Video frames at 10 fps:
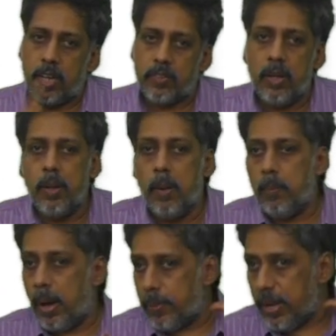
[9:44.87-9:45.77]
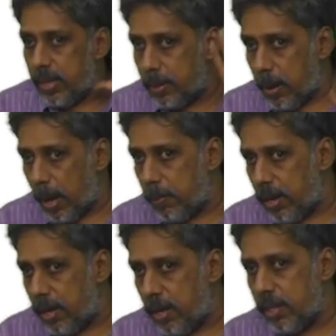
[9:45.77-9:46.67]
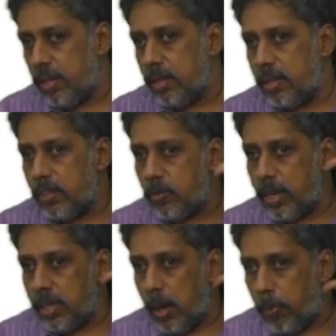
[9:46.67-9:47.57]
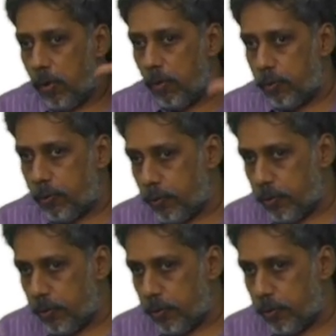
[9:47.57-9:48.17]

shares. But please remember, this is only the proof,